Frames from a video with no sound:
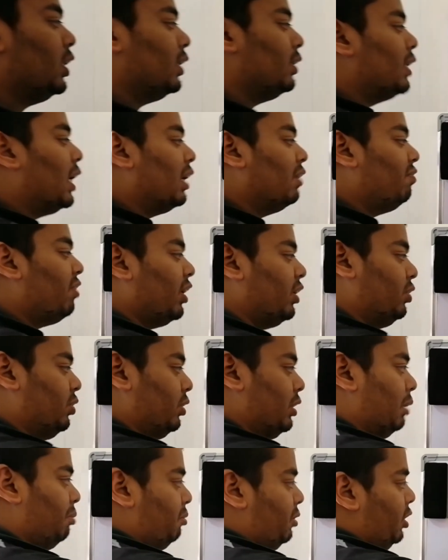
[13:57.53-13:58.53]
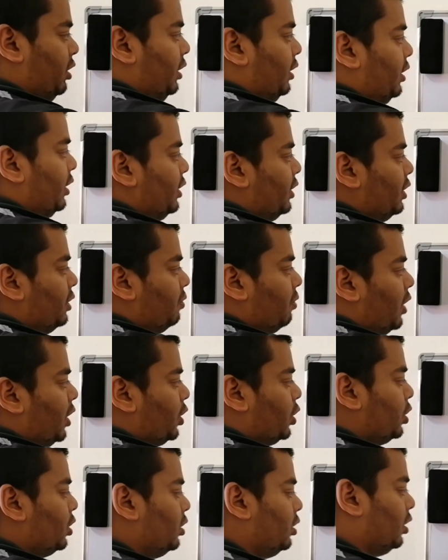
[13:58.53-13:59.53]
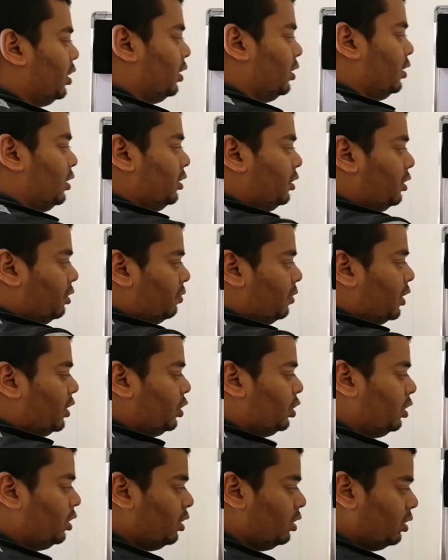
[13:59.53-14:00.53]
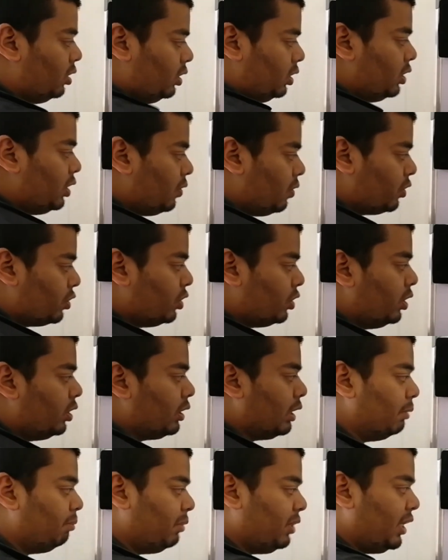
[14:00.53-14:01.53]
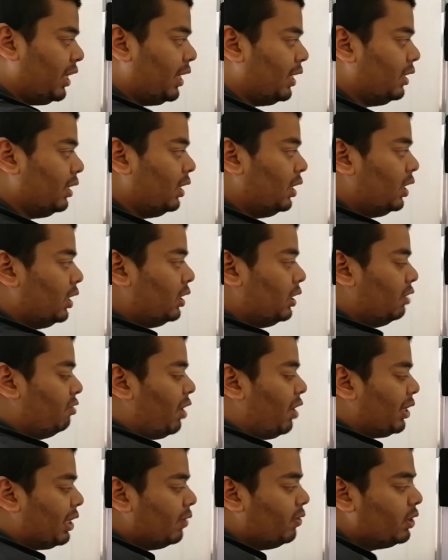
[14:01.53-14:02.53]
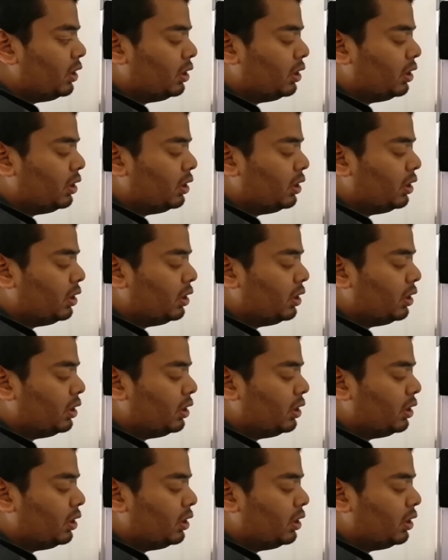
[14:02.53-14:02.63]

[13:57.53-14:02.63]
that vector can be in this direction, in this direction, in this direction. It can be, the vector which